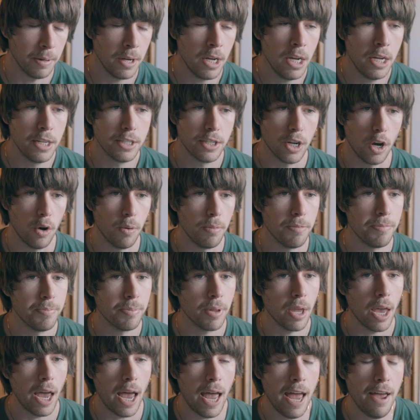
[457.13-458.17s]
So
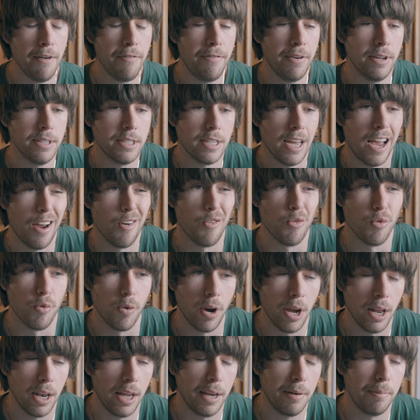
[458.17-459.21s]
if it's a
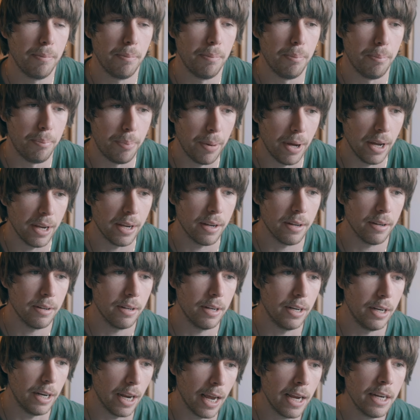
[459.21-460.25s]
really big
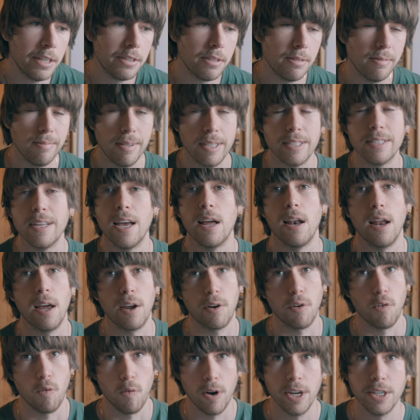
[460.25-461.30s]
niche, let's say like
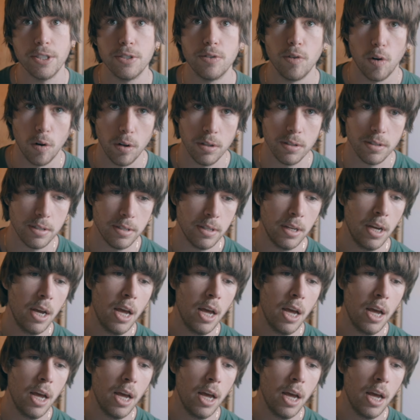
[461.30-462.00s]
restaurants,